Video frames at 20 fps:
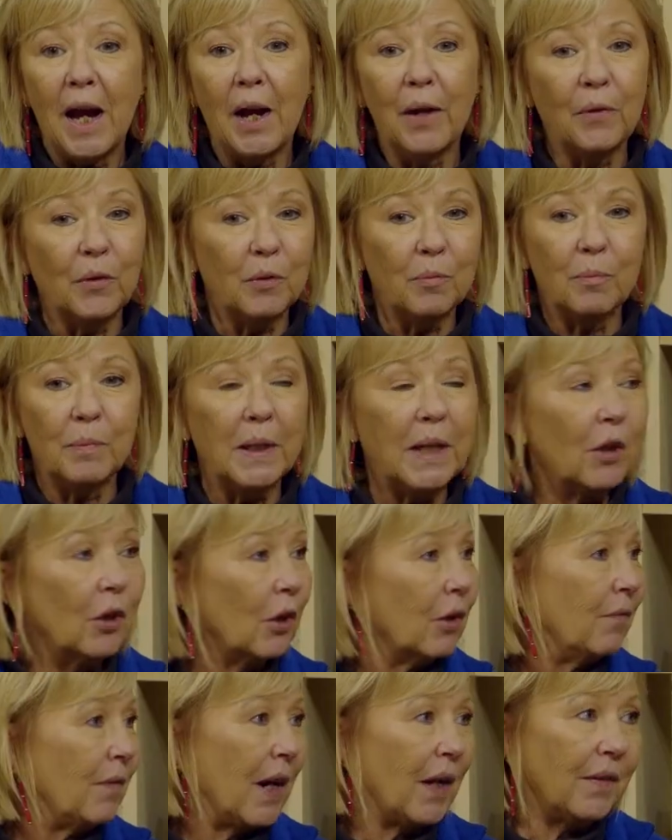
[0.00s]
other
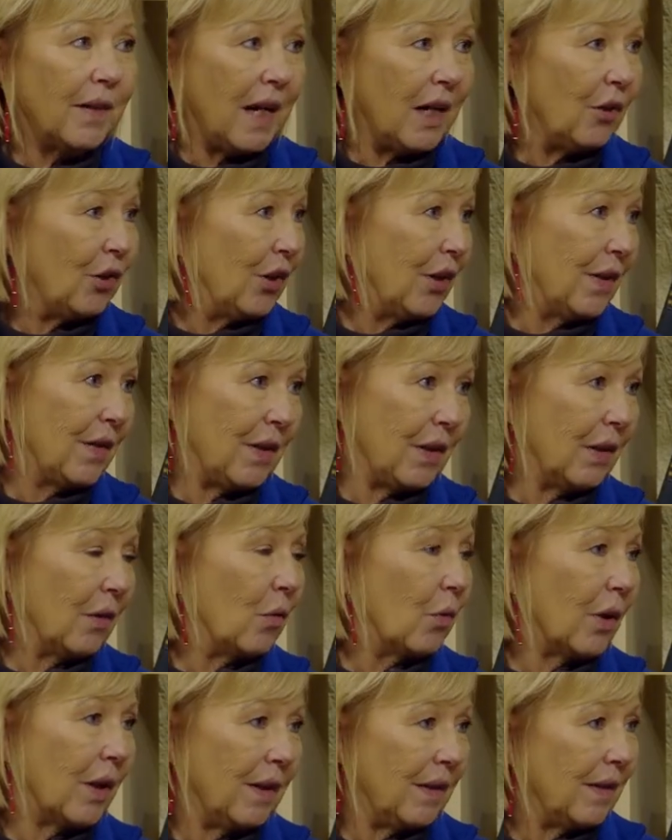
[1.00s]
bigger foundations and
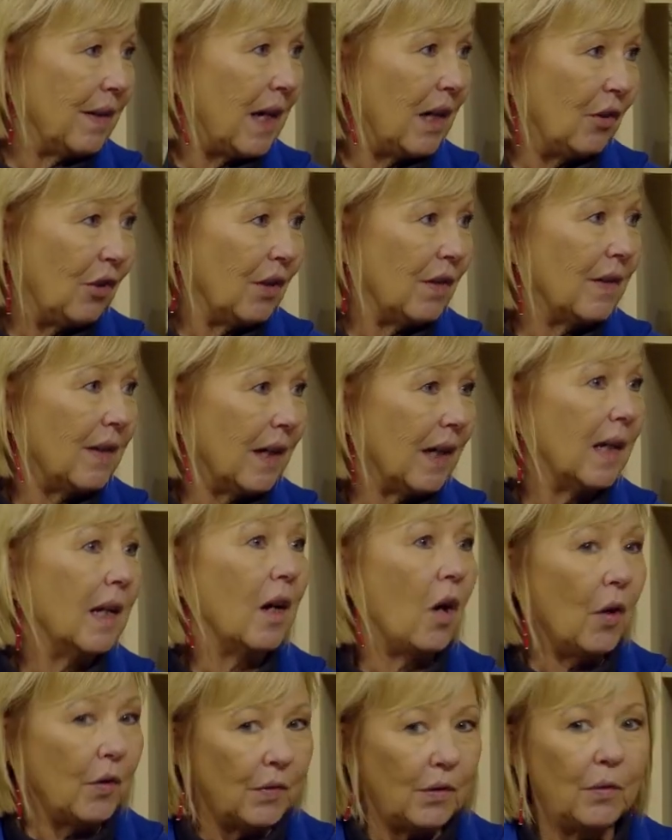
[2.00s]
organizations that can
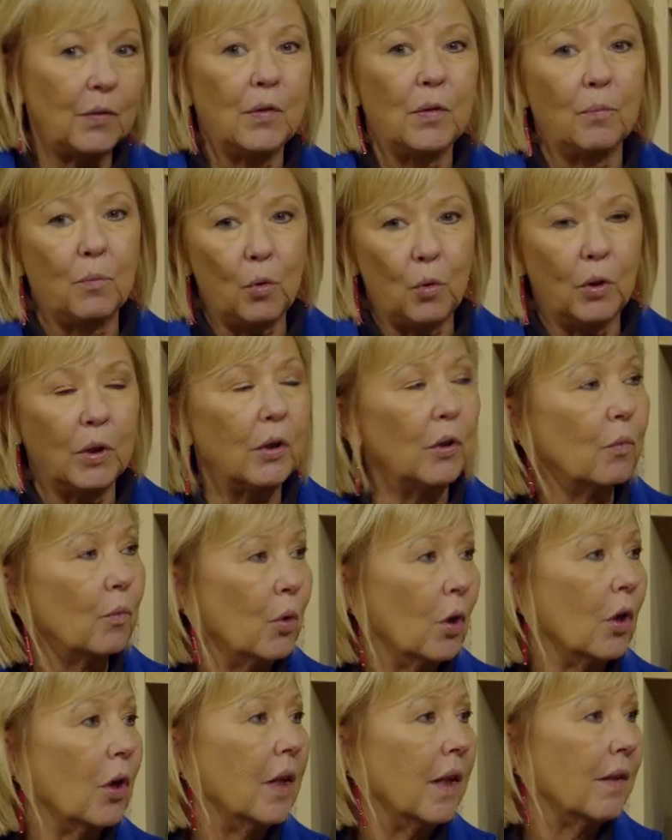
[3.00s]
also support your
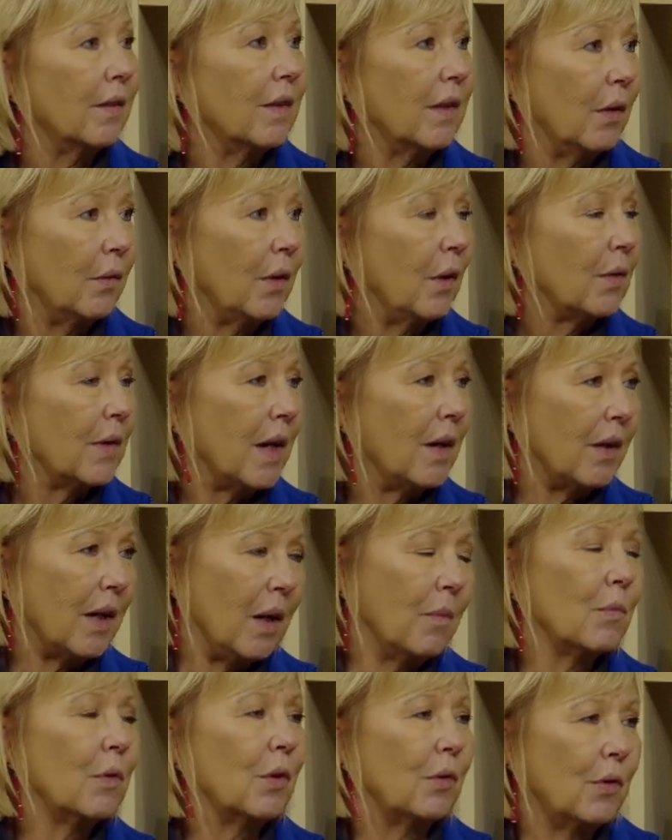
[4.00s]
work. And so those
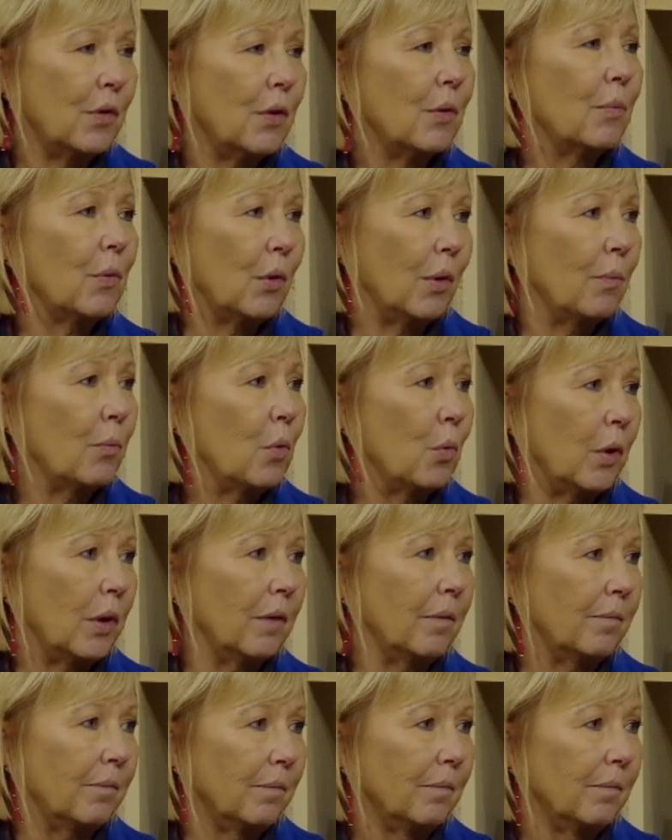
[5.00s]
outcomes are super important.